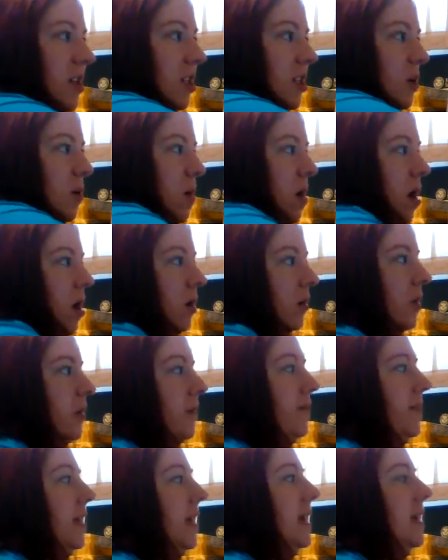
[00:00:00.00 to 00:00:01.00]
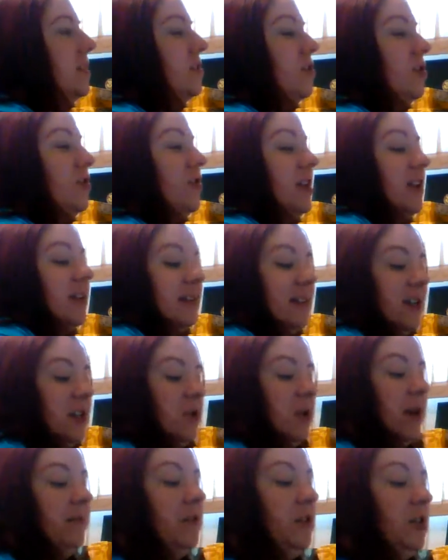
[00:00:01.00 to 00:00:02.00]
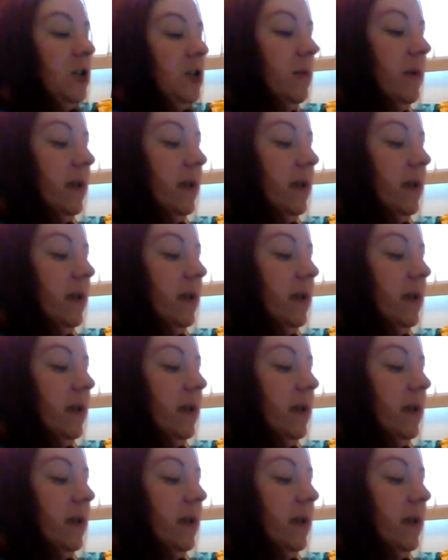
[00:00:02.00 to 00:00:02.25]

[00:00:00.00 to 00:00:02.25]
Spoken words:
So all of these are things that you have to do